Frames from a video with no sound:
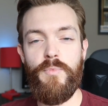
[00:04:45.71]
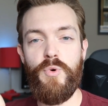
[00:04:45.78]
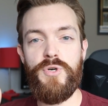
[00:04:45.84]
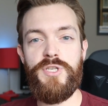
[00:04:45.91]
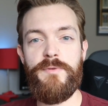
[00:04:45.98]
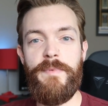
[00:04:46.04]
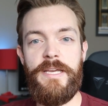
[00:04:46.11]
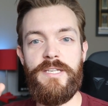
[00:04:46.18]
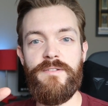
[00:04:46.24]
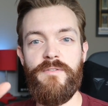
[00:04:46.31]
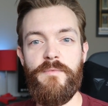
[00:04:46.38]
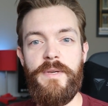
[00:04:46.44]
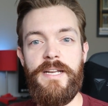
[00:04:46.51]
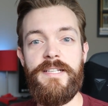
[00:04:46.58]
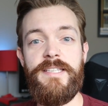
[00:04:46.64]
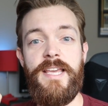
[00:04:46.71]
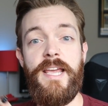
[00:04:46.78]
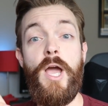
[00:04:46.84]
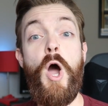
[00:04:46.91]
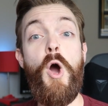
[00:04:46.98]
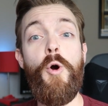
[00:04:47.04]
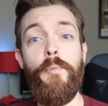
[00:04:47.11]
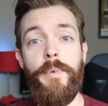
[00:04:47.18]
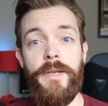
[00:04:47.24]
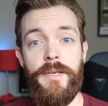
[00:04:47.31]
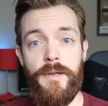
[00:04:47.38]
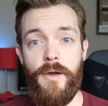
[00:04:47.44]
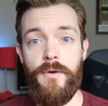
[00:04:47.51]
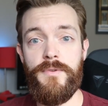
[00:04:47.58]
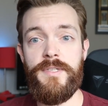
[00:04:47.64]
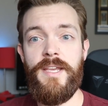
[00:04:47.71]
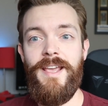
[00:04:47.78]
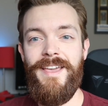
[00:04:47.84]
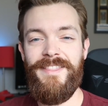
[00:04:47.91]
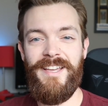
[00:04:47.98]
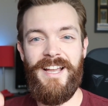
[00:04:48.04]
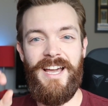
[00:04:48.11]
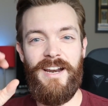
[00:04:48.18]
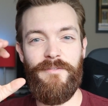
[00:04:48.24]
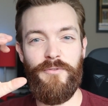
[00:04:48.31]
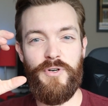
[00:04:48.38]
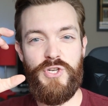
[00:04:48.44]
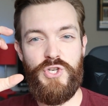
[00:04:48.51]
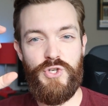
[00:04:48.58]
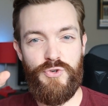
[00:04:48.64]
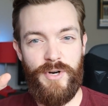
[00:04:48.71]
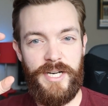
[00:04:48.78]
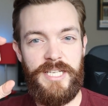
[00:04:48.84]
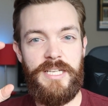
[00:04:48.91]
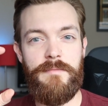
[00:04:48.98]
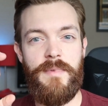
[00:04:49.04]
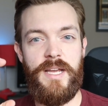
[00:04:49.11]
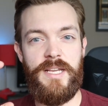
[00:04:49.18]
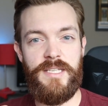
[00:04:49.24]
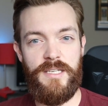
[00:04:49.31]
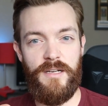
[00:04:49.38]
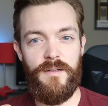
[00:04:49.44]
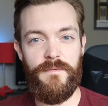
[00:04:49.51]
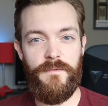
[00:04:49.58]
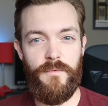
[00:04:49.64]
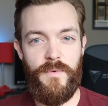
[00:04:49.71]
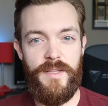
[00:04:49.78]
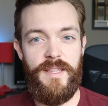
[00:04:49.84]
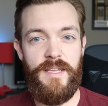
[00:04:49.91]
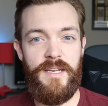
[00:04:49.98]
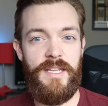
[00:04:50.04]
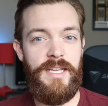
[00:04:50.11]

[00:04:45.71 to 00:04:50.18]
more space for me to take open notes than kind of restricting myself within